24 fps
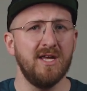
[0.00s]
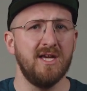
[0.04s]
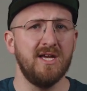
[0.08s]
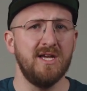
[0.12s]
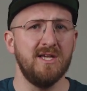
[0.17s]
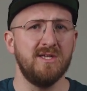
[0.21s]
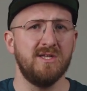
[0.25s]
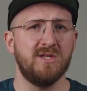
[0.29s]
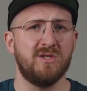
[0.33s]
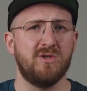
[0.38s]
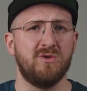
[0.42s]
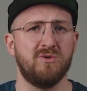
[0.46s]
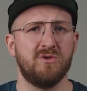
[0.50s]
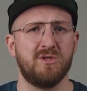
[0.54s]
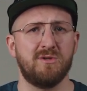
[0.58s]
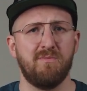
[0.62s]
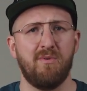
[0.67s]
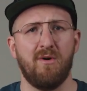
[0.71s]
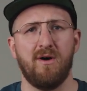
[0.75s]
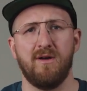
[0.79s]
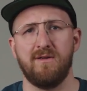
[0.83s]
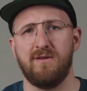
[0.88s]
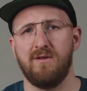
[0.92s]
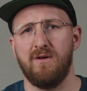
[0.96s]
easy to
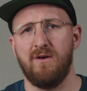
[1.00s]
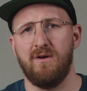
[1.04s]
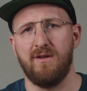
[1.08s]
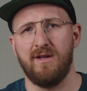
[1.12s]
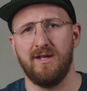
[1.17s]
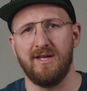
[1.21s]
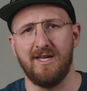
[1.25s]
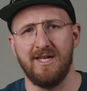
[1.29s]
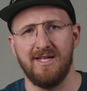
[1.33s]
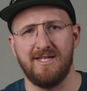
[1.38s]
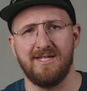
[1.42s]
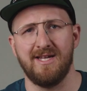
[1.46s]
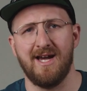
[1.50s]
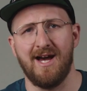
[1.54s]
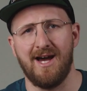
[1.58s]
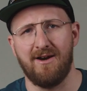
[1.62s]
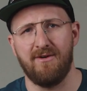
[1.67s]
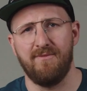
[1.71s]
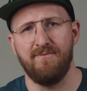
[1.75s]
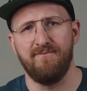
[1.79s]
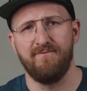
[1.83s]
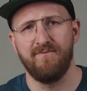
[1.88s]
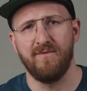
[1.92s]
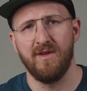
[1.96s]
spot on a
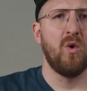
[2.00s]
guitar.